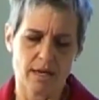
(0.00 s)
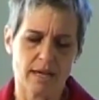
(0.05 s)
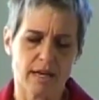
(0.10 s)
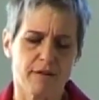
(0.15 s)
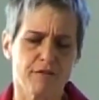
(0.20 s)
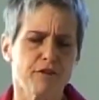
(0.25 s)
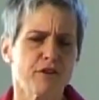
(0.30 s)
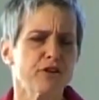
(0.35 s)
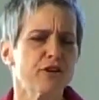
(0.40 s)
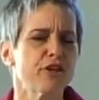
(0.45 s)

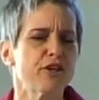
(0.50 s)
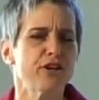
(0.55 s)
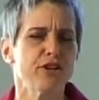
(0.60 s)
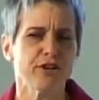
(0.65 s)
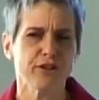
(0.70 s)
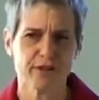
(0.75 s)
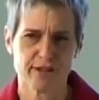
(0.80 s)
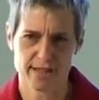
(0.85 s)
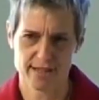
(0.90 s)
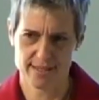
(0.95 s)
If you're
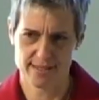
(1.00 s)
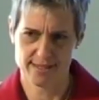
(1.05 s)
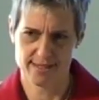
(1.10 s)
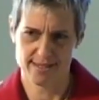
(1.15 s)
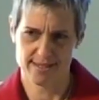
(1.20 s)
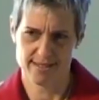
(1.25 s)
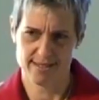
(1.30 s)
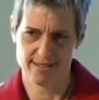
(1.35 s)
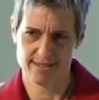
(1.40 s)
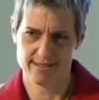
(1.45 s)

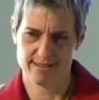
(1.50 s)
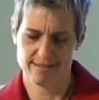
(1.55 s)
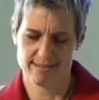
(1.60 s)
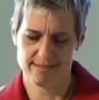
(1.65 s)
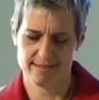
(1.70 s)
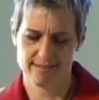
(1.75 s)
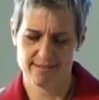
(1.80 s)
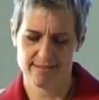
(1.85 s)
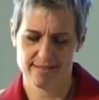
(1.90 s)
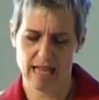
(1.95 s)
curious
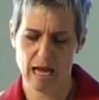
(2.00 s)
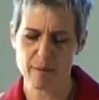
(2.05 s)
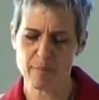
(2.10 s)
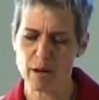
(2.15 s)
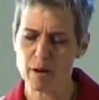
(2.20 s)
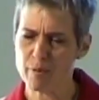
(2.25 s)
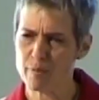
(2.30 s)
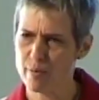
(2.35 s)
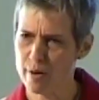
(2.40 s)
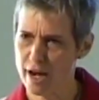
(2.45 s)

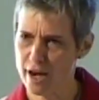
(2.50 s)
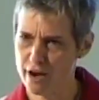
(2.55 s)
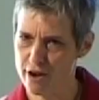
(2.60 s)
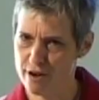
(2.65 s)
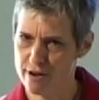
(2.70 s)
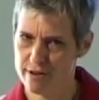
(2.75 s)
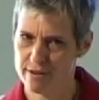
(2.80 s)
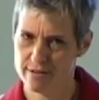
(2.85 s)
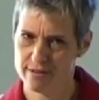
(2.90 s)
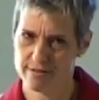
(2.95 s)
about
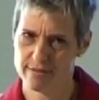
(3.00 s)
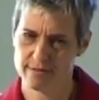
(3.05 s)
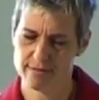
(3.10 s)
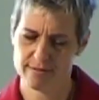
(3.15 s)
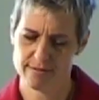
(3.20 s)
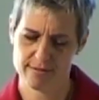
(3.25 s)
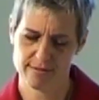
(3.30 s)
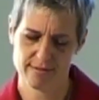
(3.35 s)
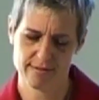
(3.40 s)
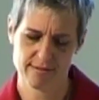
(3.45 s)
prayer,
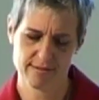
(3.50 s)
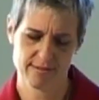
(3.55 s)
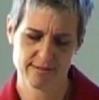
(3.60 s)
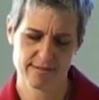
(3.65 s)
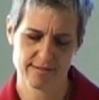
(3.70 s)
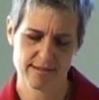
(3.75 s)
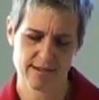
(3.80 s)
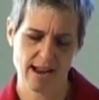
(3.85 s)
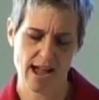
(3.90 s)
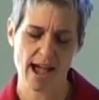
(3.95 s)

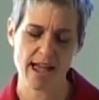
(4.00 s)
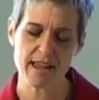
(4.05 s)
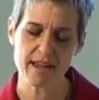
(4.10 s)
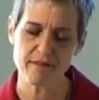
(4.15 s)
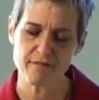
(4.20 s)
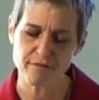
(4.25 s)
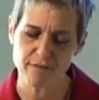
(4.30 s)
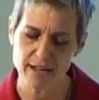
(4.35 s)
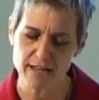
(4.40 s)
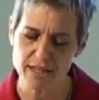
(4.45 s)
I
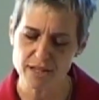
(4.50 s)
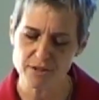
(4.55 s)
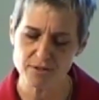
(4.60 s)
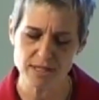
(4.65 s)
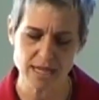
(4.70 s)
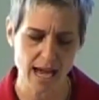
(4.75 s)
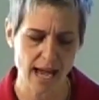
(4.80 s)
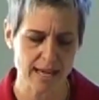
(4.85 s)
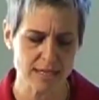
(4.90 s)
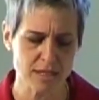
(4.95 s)
invite you
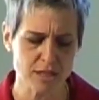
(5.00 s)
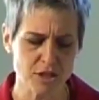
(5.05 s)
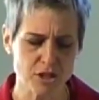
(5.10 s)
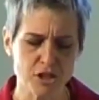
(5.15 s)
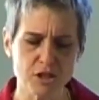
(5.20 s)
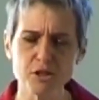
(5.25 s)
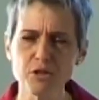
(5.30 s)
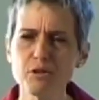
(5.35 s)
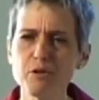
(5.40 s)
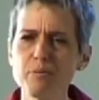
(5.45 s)
to ask
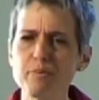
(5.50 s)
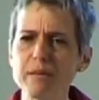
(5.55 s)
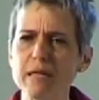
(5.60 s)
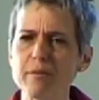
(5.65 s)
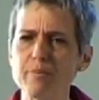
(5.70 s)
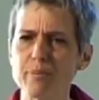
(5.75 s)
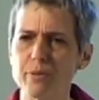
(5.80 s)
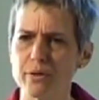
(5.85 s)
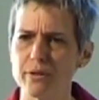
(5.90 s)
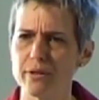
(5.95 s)
2
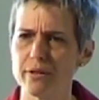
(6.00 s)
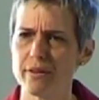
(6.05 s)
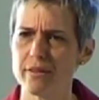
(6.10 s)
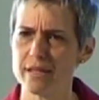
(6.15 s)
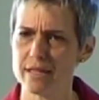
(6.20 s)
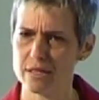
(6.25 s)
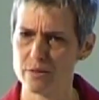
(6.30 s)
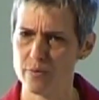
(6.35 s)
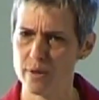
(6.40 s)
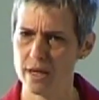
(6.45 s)
people
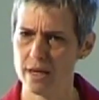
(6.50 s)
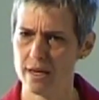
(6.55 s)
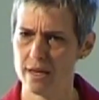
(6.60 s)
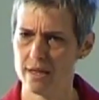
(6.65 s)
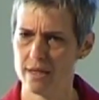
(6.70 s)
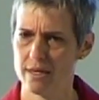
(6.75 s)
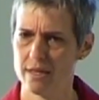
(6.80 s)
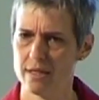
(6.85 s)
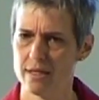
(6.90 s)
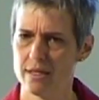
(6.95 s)
this
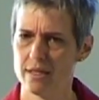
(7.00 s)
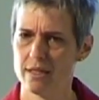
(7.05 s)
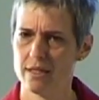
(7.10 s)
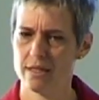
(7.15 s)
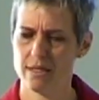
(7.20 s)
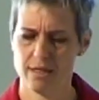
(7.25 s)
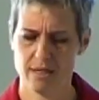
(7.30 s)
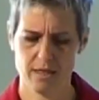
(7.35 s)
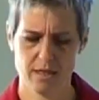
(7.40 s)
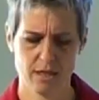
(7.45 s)
week.
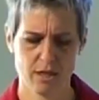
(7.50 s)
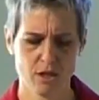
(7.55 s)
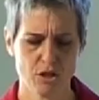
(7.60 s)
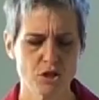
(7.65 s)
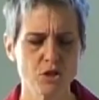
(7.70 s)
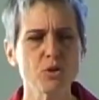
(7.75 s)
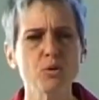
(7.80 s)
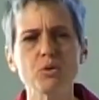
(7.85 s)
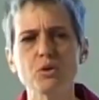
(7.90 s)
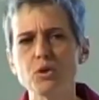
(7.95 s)

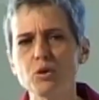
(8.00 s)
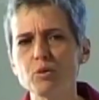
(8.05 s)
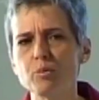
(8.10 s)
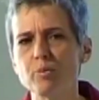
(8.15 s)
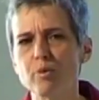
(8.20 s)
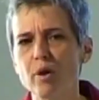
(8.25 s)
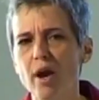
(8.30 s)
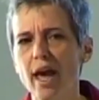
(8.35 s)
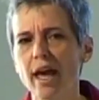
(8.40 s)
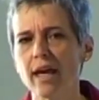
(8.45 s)
Do you
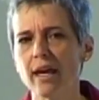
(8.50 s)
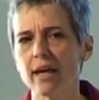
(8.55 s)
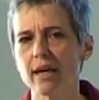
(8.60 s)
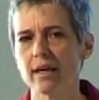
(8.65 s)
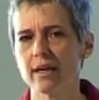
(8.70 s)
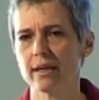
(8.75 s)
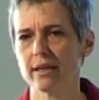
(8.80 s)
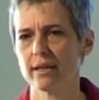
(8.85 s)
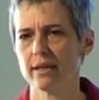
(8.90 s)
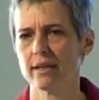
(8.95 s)
pray?
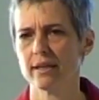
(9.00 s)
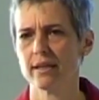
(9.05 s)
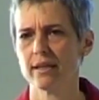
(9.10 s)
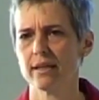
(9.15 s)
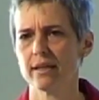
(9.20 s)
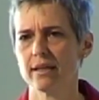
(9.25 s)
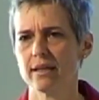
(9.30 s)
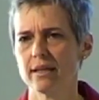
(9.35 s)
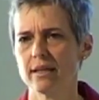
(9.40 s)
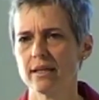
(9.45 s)

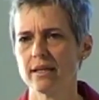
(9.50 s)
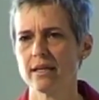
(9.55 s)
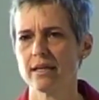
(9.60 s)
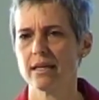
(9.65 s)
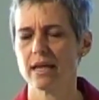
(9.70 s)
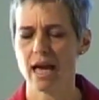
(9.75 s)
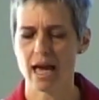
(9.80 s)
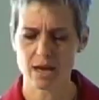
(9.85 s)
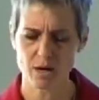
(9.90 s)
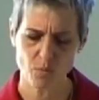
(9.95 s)

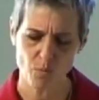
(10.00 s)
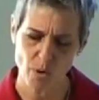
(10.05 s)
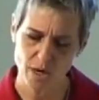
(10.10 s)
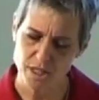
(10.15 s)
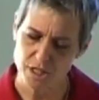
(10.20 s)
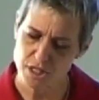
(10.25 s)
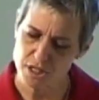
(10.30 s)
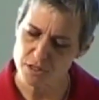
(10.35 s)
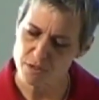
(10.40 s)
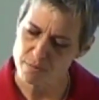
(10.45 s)
And
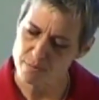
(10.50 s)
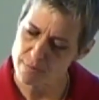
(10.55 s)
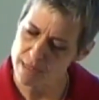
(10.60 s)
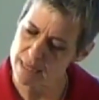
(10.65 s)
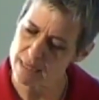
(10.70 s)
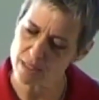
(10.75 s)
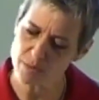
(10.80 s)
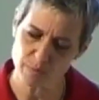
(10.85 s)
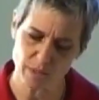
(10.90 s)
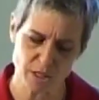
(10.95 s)
what do you
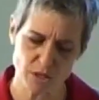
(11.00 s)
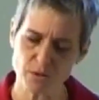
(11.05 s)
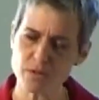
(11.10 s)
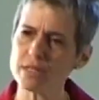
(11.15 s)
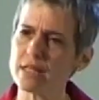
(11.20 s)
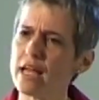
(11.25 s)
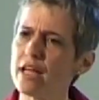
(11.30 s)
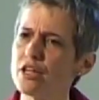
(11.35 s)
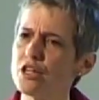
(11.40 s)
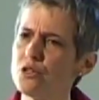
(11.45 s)
mean when you
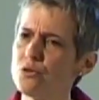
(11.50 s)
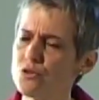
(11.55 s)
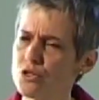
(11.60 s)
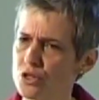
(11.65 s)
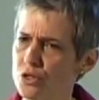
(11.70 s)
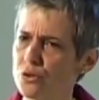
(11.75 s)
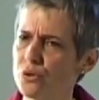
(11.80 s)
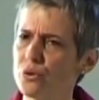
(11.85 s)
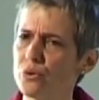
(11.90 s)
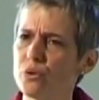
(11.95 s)
say you
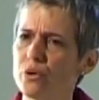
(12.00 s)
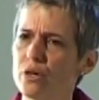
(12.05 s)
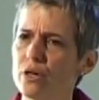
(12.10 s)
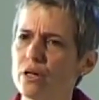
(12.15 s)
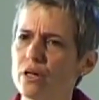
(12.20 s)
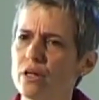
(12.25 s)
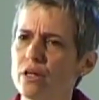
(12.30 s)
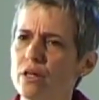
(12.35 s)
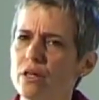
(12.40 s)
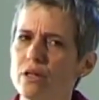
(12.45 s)
do
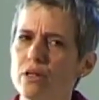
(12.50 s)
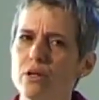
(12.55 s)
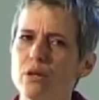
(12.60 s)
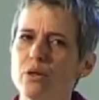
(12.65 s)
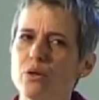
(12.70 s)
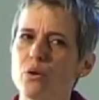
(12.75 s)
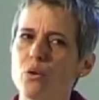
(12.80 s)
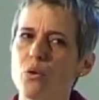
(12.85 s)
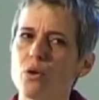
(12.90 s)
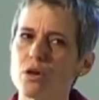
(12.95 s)

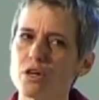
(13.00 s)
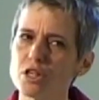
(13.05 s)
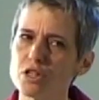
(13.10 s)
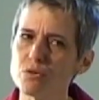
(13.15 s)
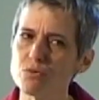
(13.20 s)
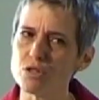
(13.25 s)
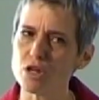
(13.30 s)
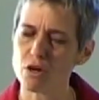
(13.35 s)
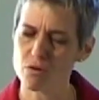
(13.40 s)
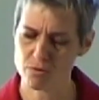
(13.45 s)
or
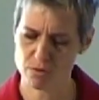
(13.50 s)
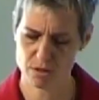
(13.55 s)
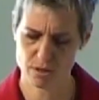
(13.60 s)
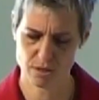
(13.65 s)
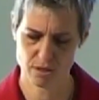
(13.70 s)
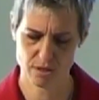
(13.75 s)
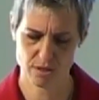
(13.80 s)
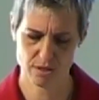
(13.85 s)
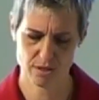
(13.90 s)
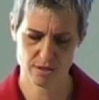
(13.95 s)
you
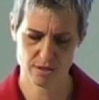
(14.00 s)
don't?